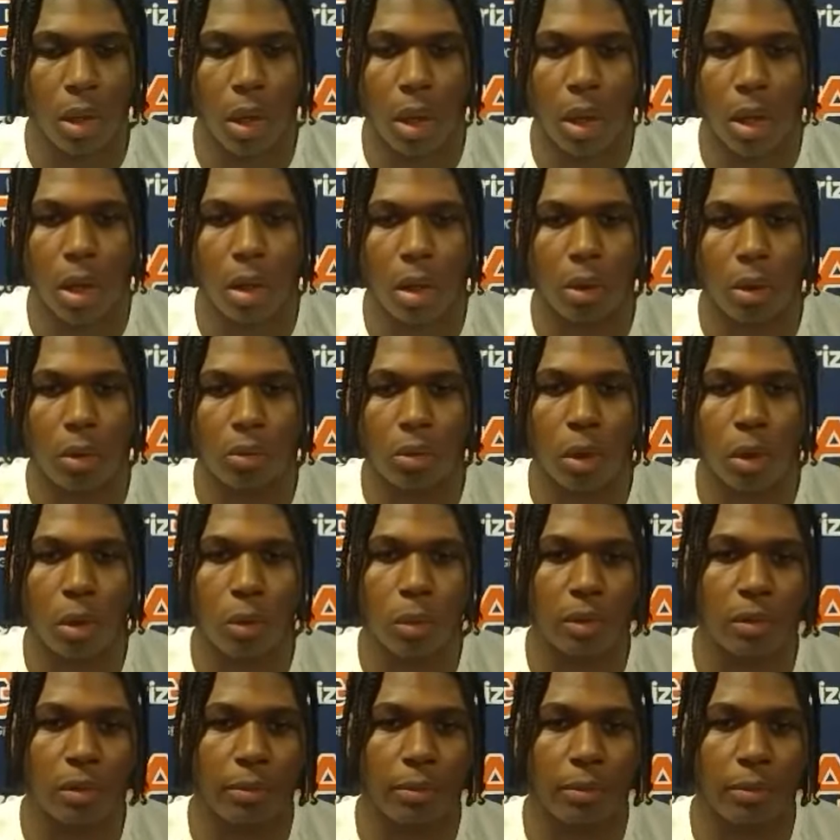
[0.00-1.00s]

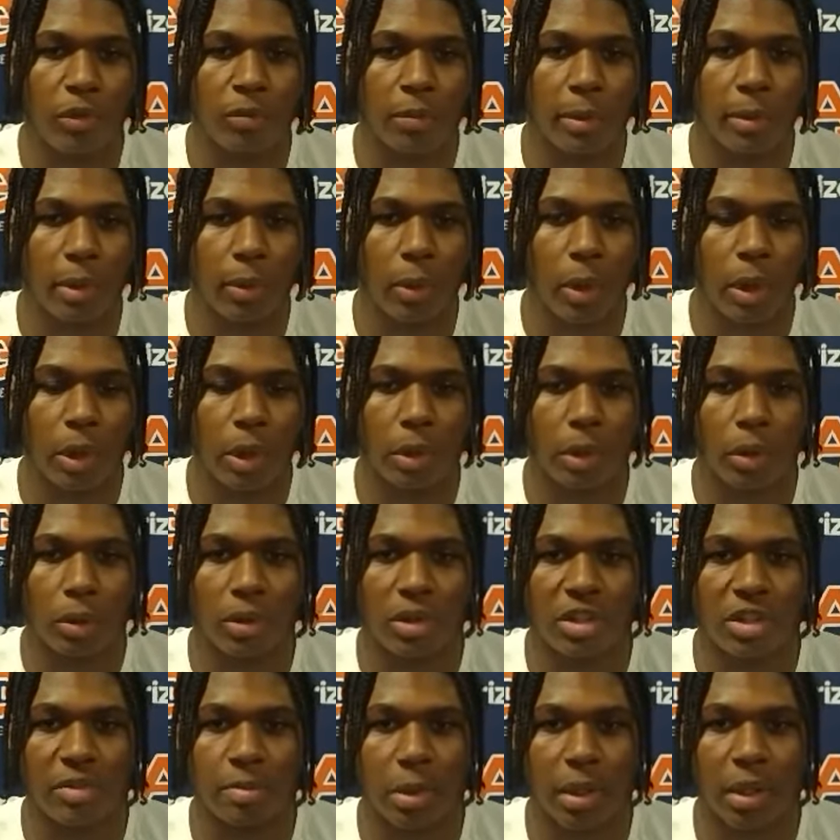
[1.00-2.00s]
We've been
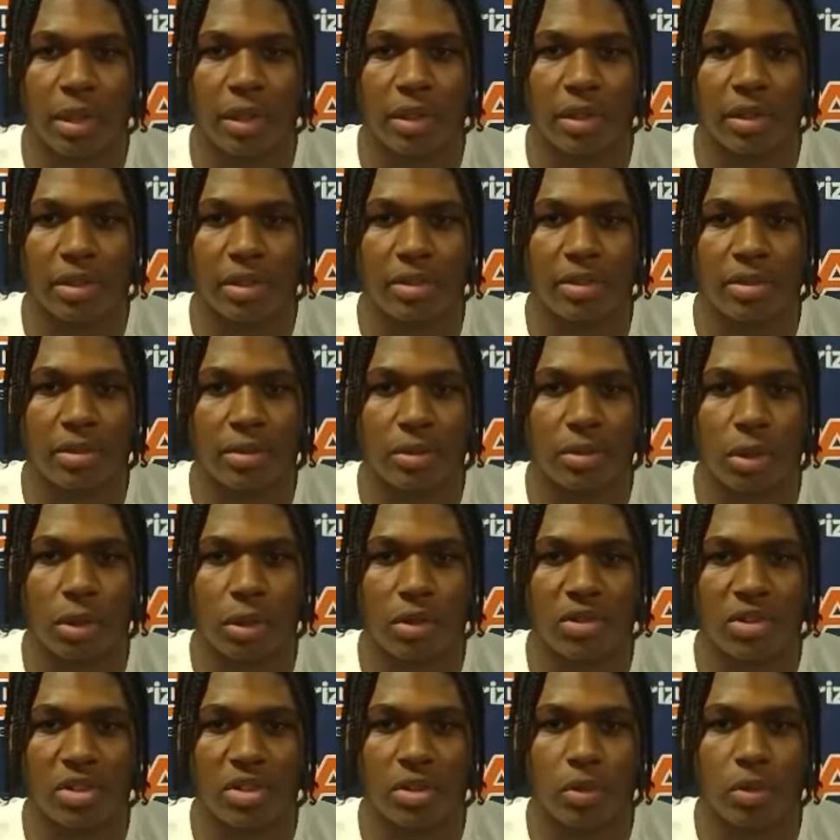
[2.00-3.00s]
working on these plays,
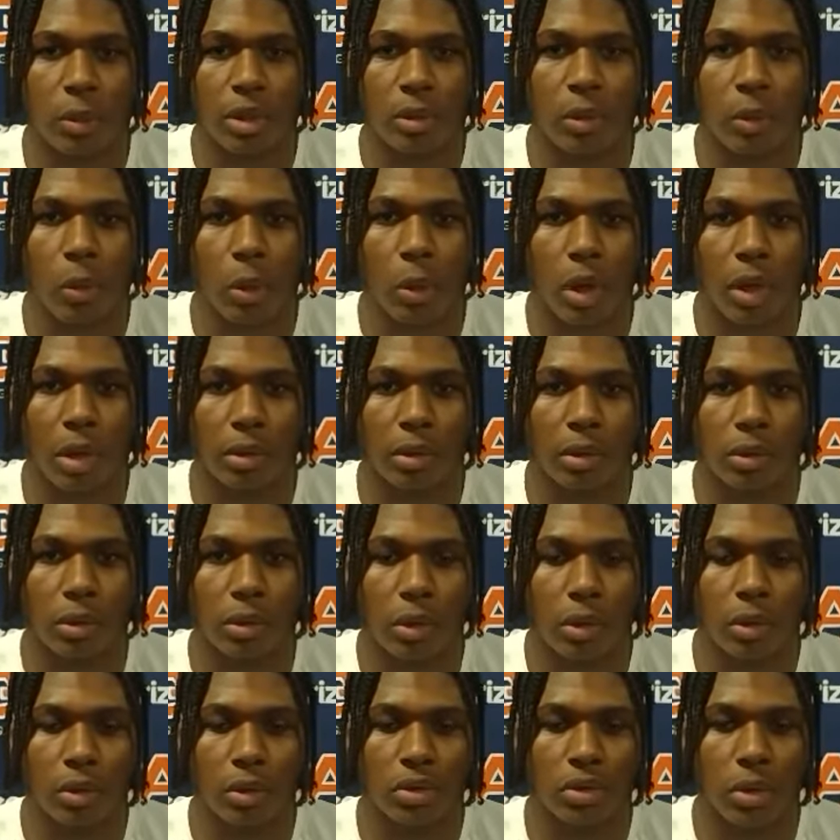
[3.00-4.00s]
since week
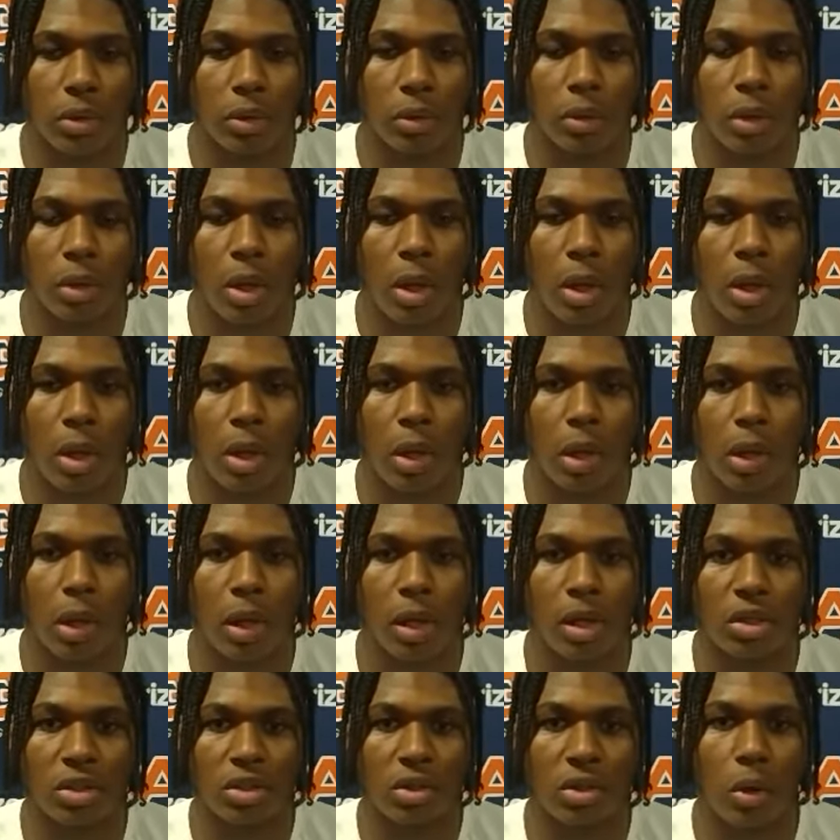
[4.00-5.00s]
one, so
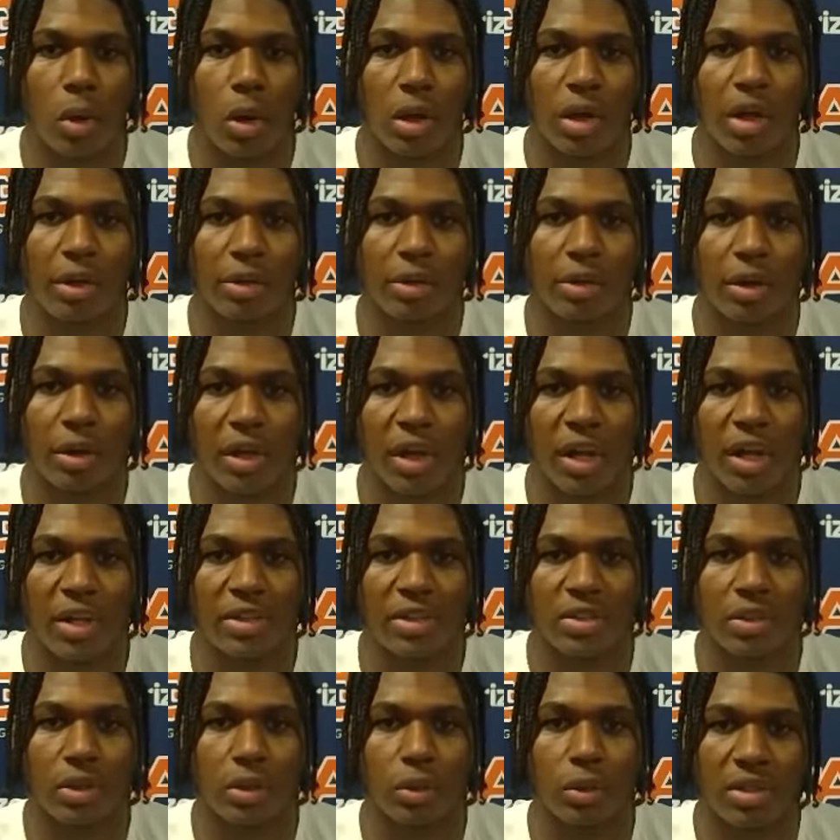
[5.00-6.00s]
us going out
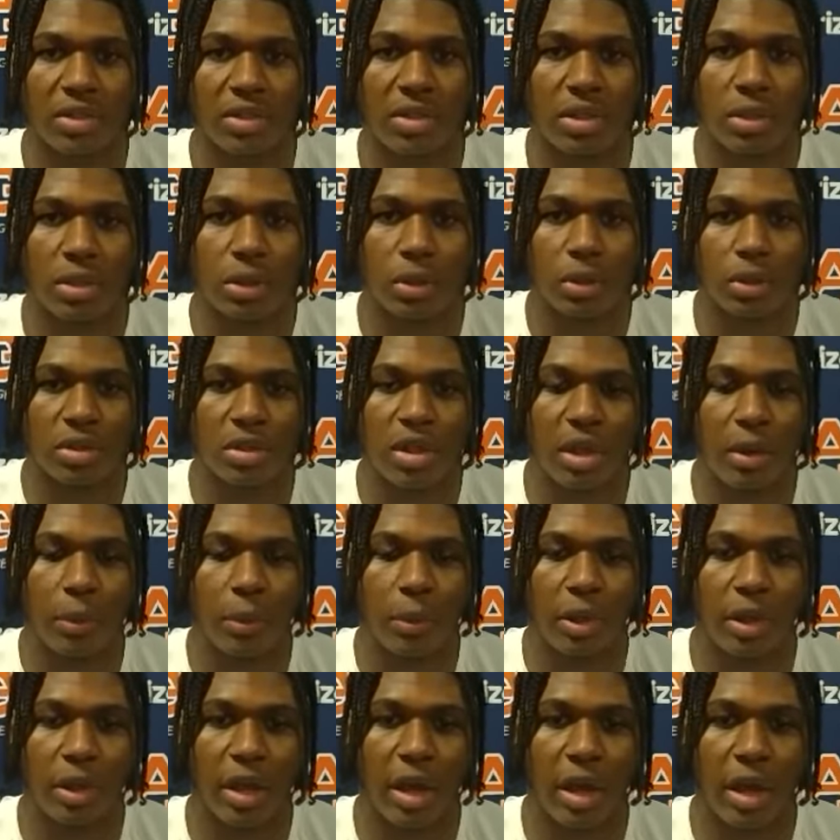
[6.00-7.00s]
there and executing those
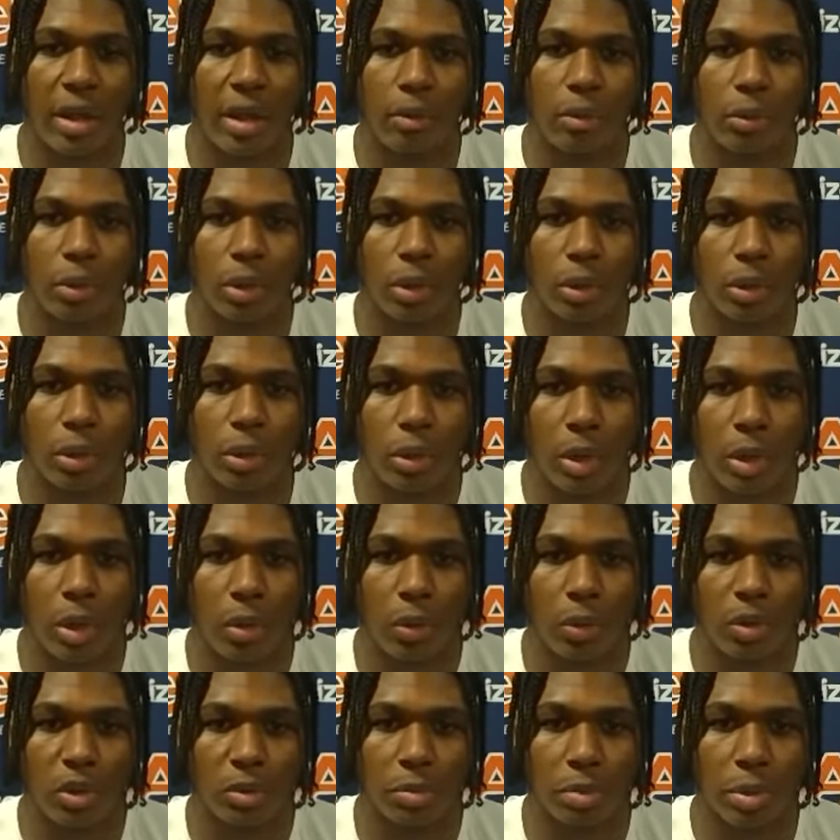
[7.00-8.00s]
plays against the looks that we
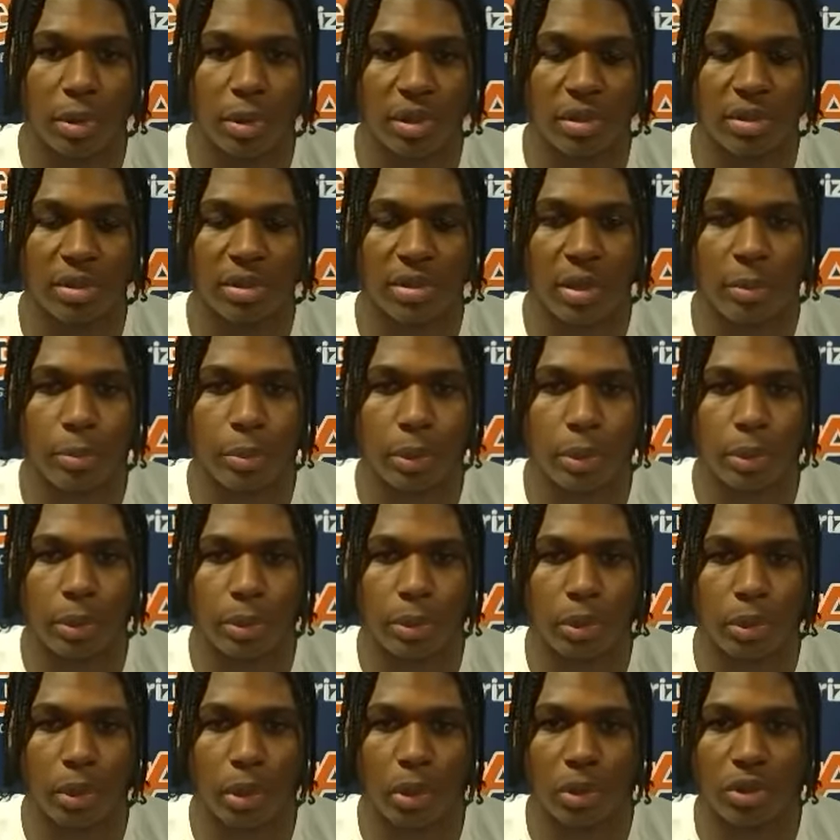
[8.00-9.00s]
got was
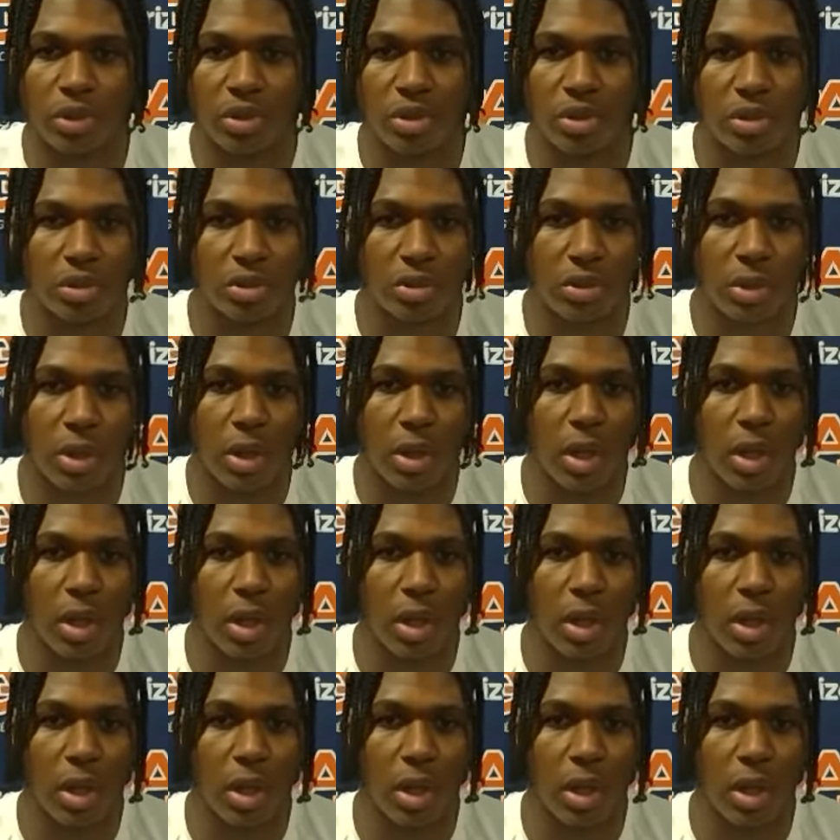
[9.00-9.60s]
pretty simple.